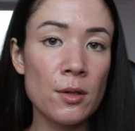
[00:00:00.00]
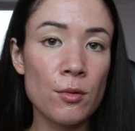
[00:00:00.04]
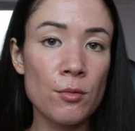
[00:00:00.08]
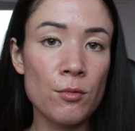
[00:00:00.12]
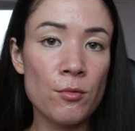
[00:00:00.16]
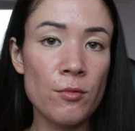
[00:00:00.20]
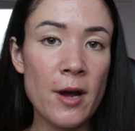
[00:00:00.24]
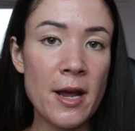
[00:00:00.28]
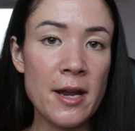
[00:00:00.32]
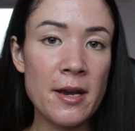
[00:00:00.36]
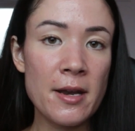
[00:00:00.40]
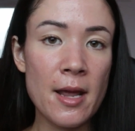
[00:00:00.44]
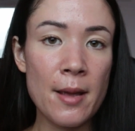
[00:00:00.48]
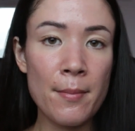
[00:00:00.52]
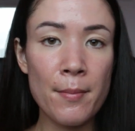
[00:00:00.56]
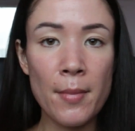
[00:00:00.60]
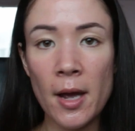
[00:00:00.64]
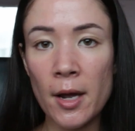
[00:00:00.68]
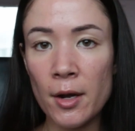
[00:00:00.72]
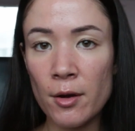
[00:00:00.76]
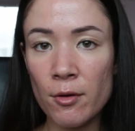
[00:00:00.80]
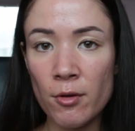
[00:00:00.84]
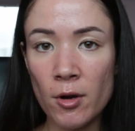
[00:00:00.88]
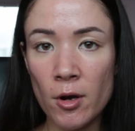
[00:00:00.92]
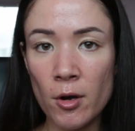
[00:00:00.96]
Retin-A
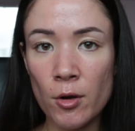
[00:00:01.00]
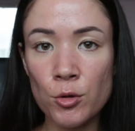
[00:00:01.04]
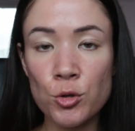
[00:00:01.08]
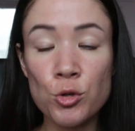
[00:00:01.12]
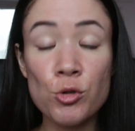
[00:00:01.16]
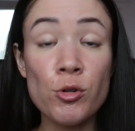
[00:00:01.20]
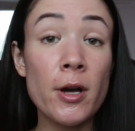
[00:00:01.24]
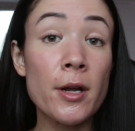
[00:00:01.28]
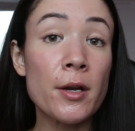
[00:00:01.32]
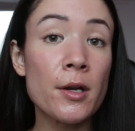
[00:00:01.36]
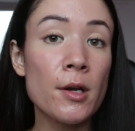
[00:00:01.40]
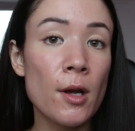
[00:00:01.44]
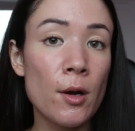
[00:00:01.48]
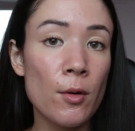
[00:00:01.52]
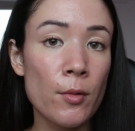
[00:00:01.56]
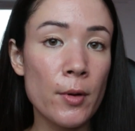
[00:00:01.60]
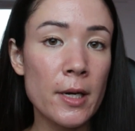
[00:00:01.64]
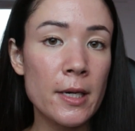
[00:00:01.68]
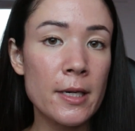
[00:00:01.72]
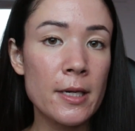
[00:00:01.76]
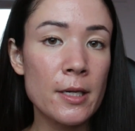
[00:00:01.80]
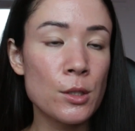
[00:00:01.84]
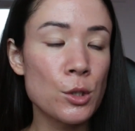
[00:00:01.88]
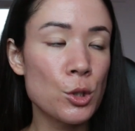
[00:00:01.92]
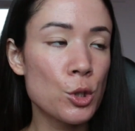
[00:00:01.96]
Micro,
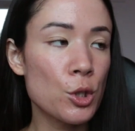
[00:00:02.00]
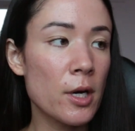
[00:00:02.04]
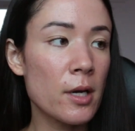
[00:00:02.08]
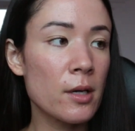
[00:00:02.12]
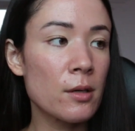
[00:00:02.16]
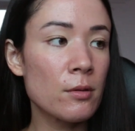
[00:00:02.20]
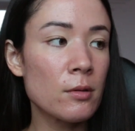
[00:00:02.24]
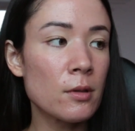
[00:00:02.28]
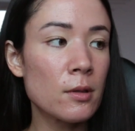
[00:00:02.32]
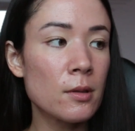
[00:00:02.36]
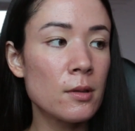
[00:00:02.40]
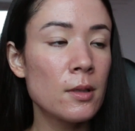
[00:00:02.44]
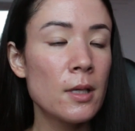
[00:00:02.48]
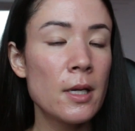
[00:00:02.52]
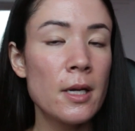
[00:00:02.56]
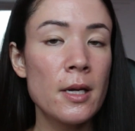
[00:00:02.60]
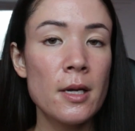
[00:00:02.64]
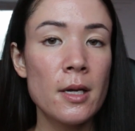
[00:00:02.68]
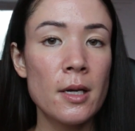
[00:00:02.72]
Tretinoin in general,